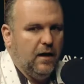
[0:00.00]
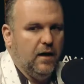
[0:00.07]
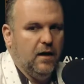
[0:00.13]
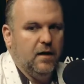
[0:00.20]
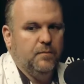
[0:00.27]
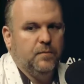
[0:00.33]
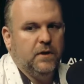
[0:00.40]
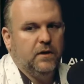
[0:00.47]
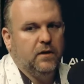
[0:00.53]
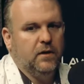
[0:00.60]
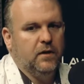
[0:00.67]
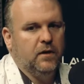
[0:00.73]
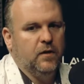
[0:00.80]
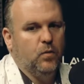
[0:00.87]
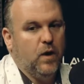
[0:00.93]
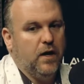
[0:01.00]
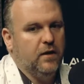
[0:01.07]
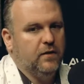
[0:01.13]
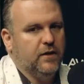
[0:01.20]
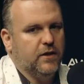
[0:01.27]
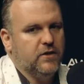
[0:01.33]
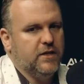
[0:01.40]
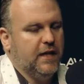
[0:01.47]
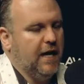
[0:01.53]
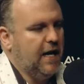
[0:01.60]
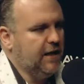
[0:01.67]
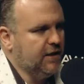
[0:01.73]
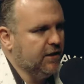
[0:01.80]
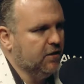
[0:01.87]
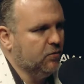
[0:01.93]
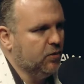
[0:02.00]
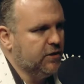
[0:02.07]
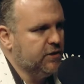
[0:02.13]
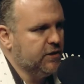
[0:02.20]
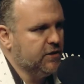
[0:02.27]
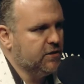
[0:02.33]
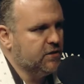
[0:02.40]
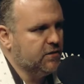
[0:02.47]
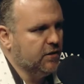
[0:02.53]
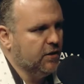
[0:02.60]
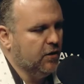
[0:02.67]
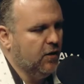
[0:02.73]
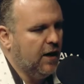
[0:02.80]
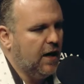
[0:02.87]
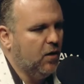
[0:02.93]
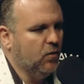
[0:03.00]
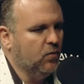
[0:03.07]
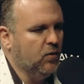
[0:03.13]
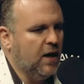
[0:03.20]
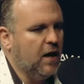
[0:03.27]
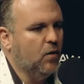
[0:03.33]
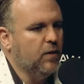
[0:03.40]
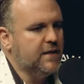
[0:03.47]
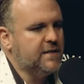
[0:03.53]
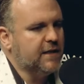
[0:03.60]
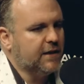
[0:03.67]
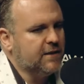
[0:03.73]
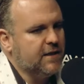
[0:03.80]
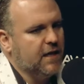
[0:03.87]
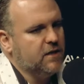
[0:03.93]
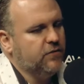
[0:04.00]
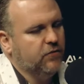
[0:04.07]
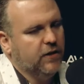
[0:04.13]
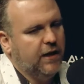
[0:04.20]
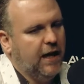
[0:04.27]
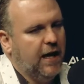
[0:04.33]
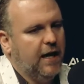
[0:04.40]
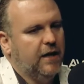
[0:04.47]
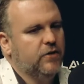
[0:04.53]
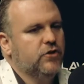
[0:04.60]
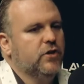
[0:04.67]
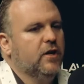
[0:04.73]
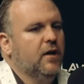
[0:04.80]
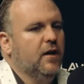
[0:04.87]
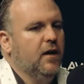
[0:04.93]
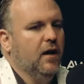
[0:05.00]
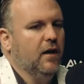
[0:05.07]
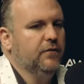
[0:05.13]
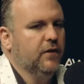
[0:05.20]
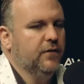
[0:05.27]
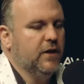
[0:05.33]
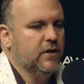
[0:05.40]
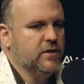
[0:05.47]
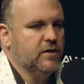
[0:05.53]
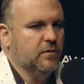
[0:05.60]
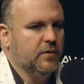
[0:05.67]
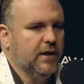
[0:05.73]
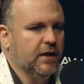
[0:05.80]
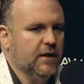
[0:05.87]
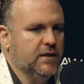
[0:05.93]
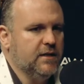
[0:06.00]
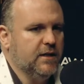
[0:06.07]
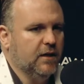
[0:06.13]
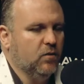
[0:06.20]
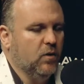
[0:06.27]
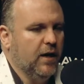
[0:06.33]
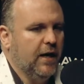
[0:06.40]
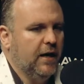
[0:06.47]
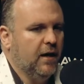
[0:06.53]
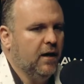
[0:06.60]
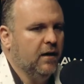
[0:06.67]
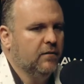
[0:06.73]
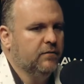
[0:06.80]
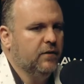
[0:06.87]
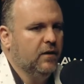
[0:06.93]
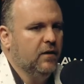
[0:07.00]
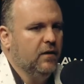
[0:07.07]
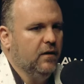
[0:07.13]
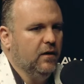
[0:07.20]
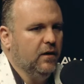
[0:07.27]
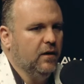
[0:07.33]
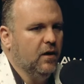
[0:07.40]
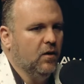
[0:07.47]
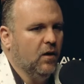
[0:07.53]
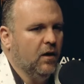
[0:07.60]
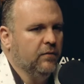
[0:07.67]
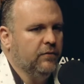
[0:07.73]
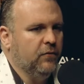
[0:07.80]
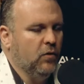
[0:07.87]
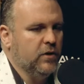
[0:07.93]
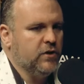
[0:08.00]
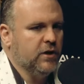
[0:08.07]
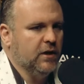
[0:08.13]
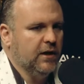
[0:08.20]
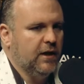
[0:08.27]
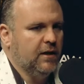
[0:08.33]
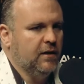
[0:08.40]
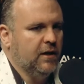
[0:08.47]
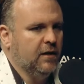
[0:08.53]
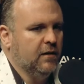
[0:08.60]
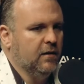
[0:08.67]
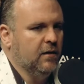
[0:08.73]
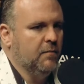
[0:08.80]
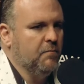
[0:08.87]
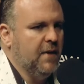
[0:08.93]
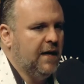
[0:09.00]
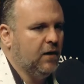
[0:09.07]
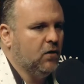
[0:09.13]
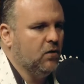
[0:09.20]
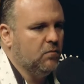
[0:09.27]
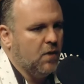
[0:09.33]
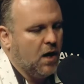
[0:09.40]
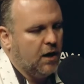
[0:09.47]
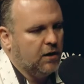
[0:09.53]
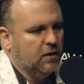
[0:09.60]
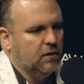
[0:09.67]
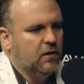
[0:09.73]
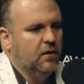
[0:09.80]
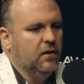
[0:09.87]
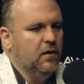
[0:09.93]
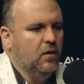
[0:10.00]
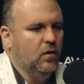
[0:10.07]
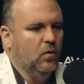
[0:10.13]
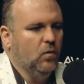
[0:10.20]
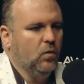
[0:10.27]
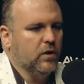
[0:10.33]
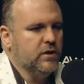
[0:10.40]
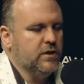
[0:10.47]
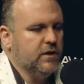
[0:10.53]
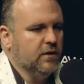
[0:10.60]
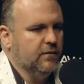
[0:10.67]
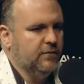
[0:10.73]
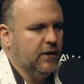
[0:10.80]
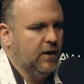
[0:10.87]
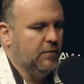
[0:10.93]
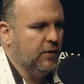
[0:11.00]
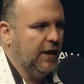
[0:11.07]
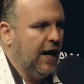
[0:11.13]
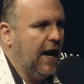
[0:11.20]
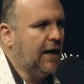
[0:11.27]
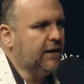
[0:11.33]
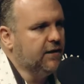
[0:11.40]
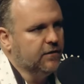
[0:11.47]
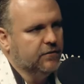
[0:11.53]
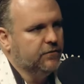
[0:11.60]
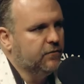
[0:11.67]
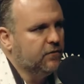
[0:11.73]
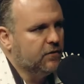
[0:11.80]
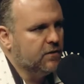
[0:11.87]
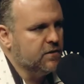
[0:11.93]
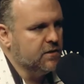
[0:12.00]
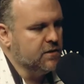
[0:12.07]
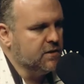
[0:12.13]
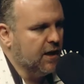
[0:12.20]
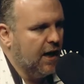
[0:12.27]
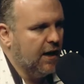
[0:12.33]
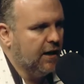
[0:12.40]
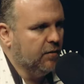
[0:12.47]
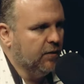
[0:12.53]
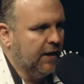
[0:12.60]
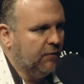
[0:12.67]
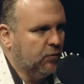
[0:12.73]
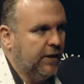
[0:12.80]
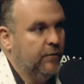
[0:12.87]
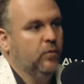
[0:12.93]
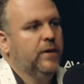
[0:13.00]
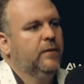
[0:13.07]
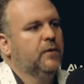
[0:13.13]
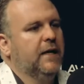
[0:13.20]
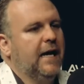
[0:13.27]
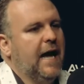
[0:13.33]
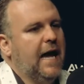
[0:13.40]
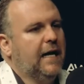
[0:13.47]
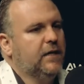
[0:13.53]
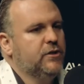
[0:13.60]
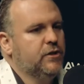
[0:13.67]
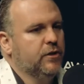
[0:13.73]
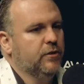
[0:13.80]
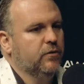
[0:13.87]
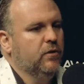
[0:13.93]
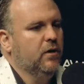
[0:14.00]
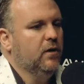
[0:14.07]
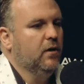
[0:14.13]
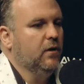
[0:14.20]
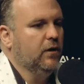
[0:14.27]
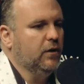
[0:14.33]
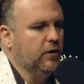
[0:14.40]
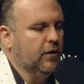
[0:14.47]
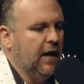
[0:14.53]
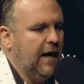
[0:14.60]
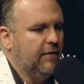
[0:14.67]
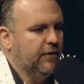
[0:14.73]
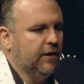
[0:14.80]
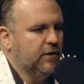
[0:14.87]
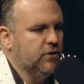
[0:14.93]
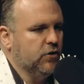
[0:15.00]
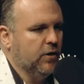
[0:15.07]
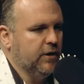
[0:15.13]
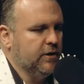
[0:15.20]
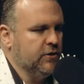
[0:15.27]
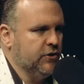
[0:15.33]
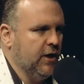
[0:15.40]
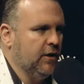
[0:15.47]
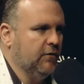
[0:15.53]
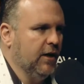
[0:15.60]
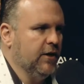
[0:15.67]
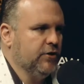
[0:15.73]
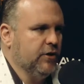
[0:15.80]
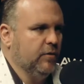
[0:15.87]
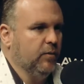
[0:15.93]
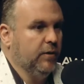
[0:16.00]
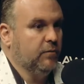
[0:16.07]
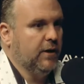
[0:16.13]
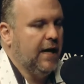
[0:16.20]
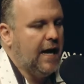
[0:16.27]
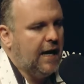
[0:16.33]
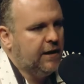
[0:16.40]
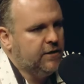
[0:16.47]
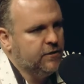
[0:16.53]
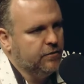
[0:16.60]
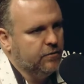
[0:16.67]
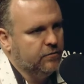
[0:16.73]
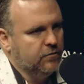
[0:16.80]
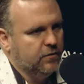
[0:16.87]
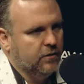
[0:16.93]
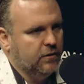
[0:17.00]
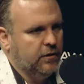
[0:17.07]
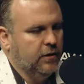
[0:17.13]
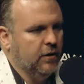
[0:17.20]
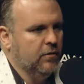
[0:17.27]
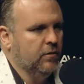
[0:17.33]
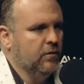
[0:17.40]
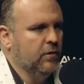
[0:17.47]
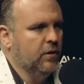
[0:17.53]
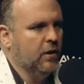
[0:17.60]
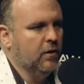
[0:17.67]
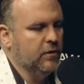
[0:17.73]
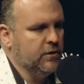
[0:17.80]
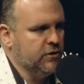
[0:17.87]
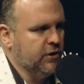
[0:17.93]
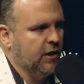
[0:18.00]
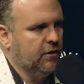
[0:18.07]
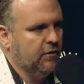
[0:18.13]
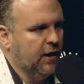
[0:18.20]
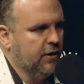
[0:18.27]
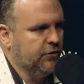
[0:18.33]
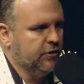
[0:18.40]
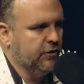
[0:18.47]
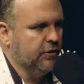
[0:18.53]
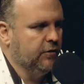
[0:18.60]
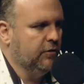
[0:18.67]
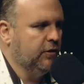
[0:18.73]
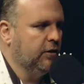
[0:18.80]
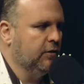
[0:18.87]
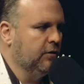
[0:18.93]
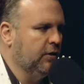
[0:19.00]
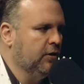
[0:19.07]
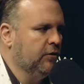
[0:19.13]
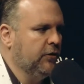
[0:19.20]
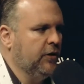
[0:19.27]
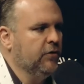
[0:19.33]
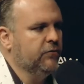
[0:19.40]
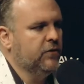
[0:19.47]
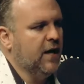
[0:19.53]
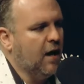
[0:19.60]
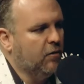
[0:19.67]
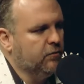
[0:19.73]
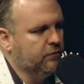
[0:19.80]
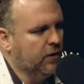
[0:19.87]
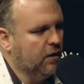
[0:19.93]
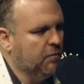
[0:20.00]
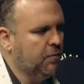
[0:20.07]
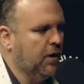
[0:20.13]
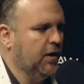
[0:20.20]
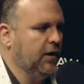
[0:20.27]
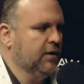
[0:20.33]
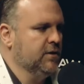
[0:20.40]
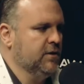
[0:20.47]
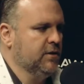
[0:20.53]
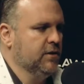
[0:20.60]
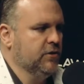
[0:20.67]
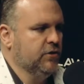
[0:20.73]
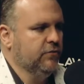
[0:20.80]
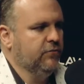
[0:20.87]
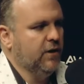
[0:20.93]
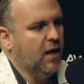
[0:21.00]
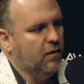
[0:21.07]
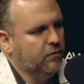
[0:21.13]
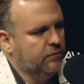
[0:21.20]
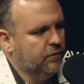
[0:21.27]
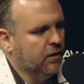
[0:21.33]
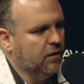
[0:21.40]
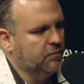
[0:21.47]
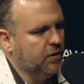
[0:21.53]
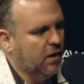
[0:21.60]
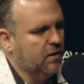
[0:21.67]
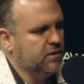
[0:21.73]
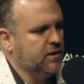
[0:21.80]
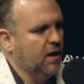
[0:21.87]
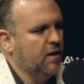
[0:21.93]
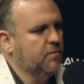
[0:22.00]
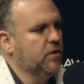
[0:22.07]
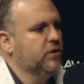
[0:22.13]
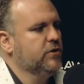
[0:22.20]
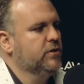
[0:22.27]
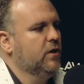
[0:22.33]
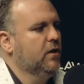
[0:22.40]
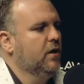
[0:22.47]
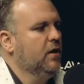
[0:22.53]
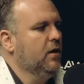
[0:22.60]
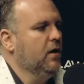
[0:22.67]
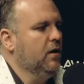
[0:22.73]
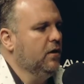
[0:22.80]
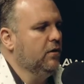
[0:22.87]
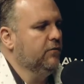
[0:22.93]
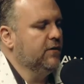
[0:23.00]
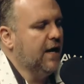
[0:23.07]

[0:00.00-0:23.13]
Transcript: um, well, there's the ideal, which is you know how how we successfully age, and then there's the realistic way of you know unfortunately in, in the medical model we're still a very reactive society. We, we, we react to you're having joint degeneration. We react to you know neurodegeneration. You you you've now developed Parkinson's. You've now developed Alzheimer's. You've